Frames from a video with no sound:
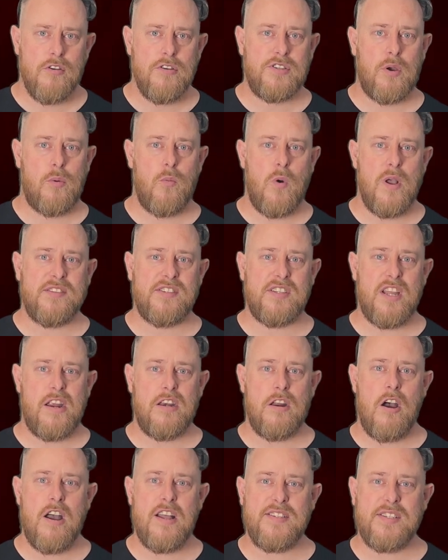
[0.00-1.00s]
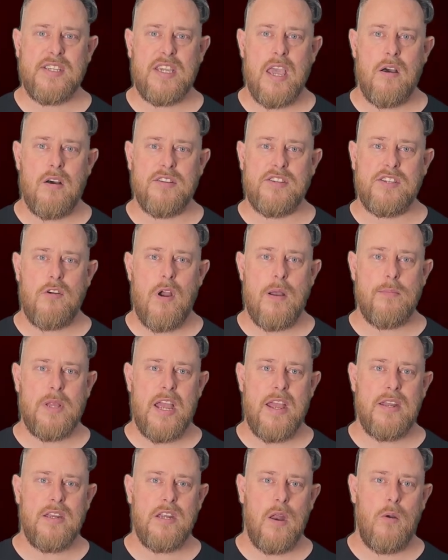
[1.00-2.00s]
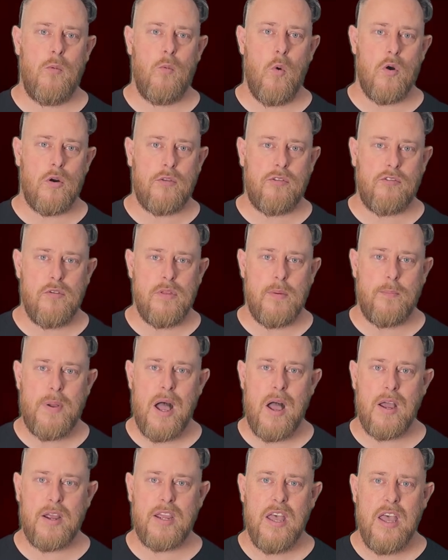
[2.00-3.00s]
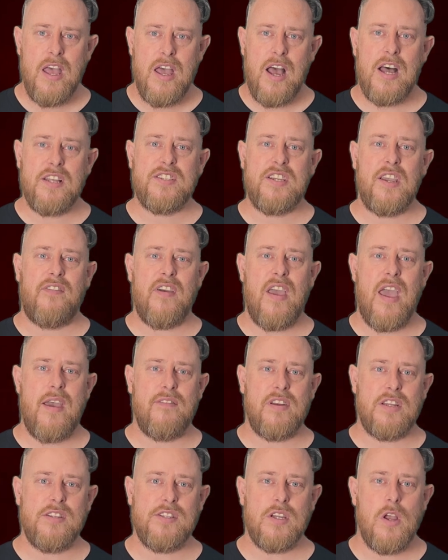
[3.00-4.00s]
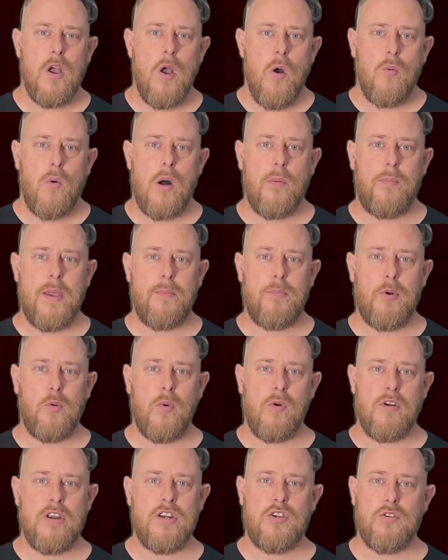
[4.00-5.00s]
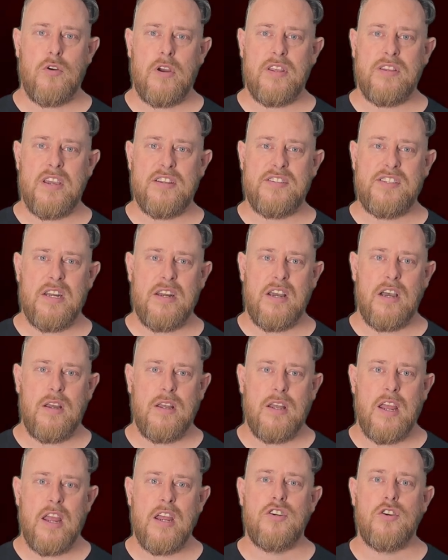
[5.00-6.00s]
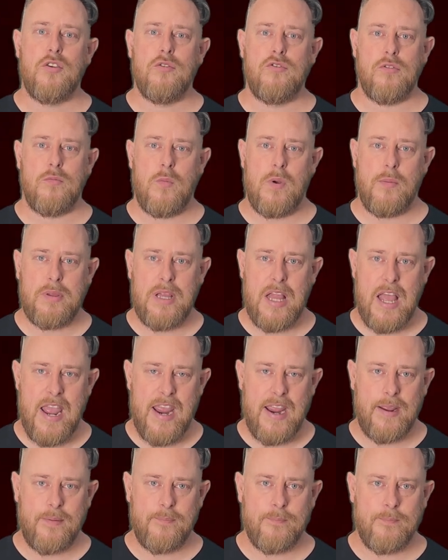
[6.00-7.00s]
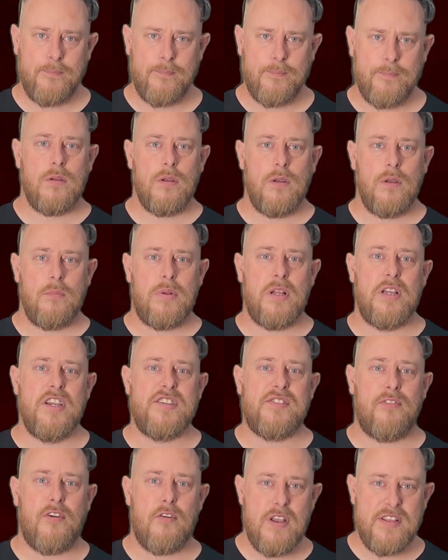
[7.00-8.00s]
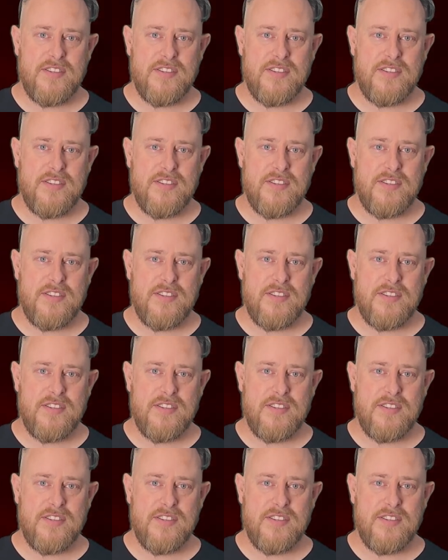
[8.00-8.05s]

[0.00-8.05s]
Crews on Wednesday night scoured scrubland and walked through the park, hunting for evidence while people were enjoying their dinner and children were playing. Police